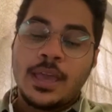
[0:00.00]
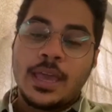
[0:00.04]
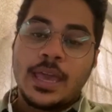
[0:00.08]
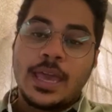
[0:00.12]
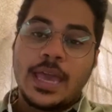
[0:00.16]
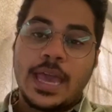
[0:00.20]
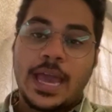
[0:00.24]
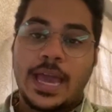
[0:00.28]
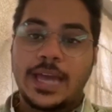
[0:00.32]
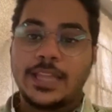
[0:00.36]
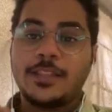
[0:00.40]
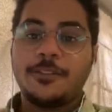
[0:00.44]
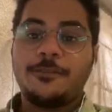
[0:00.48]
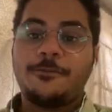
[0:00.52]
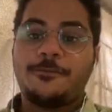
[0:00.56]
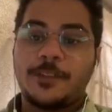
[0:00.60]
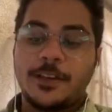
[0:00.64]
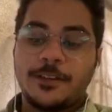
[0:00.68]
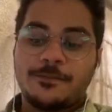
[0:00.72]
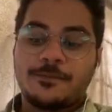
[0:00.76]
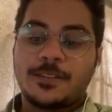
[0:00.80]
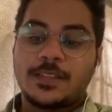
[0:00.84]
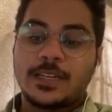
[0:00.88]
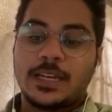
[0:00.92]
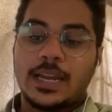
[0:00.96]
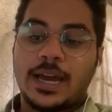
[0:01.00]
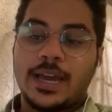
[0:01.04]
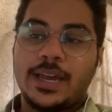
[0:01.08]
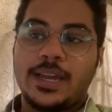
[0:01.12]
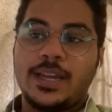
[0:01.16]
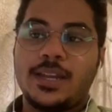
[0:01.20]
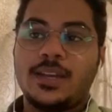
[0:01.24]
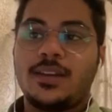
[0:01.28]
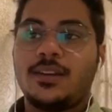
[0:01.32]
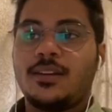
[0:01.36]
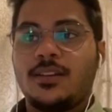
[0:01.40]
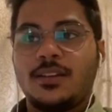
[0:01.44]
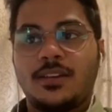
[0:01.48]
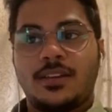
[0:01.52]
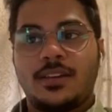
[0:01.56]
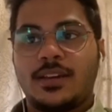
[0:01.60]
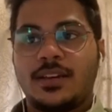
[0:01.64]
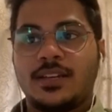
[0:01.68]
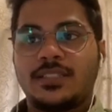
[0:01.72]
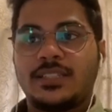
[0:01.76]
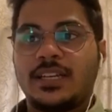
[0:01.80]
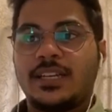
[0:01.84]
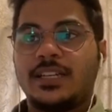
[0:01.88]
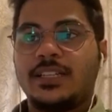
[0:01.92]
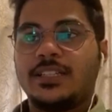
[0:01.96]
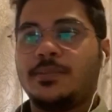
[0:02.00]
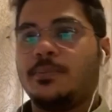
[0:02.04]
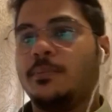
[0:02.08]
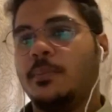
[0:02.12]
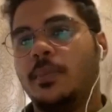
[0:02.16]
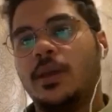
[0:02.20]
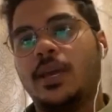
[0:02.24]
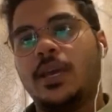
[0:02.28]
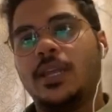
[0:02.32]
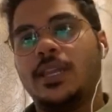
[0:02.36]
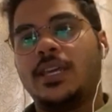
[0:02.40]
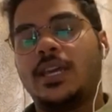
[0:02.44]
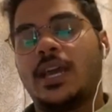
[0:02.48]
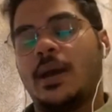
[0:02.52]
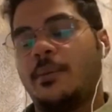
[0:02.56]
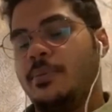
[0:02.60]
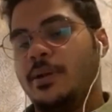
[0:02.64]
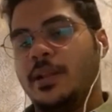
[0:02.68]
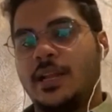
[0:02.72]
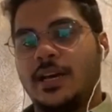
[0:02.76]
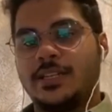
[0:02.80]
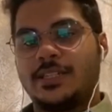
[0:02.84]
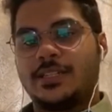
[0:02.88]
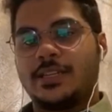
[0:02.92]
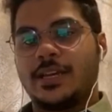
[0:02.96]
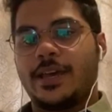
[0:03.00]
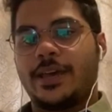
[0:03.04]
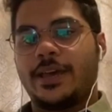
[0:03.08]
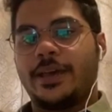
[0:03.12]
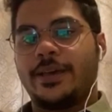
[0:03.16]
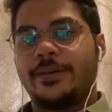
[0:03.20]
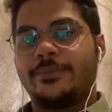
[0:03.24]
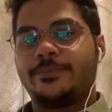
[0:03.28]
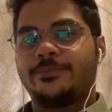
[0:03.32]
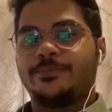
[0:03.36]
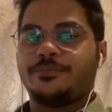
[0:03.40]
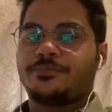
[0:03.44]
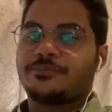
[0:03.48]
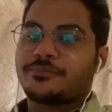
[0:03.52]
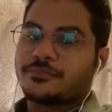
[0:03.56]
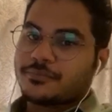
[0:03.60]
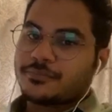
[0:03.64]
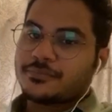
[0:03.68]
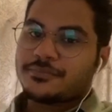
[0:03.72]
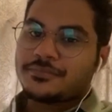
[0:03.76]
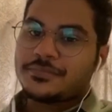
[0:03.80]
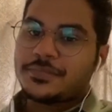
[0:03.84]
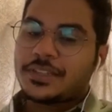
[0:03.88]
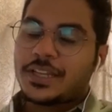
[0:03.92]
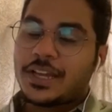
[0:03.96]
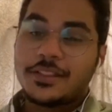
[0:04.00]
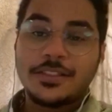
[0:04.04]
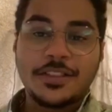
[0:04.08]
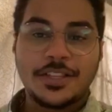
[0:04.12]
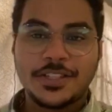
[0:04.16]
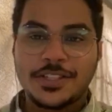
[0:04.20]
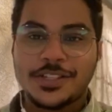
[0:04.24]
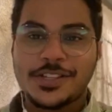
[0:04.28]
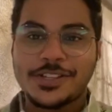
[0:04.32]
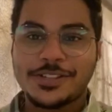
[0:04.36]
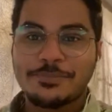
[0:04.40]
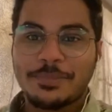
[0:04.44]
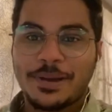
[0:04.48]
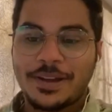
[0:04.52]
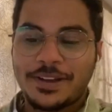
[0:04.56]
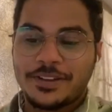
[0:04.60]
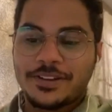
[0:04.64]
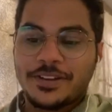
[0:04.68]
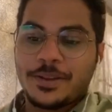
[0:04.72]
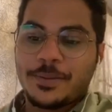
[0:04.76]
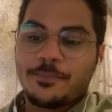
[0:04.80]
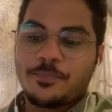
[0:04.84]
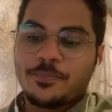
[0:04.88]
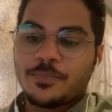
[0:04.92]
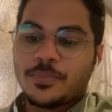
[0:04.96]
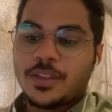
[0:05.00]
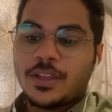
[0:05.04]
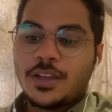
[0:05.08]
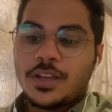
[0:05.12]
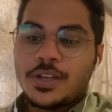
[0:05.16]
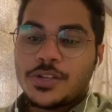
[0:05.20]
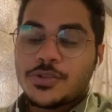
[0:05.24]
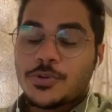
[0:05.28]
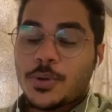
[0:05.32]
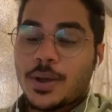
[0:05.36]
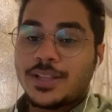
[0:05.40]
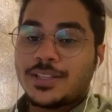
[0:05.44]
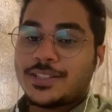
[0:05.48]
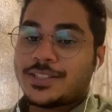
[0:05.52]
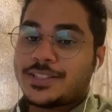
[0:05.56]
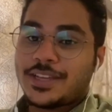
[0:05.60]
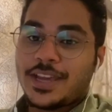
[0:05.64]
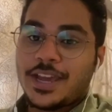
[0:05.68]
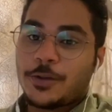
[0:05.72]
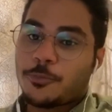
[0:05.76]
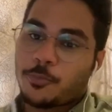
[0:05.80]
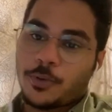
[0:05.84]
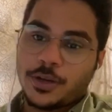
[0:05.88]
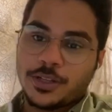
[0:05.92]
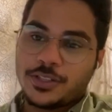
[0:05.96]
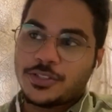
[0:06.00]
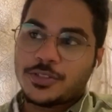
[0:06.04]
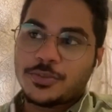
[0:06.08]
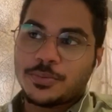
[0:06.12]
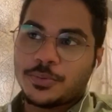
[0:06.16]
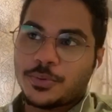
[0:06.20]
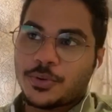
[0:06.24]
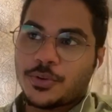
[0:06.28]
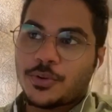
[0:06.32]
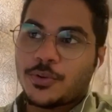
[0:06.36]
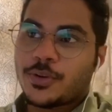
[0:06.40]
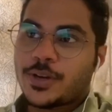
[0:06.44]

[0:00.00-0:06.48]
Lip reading: And the fifth line here says Meri abhilasha hai. This is my dream. So I'll say it once more.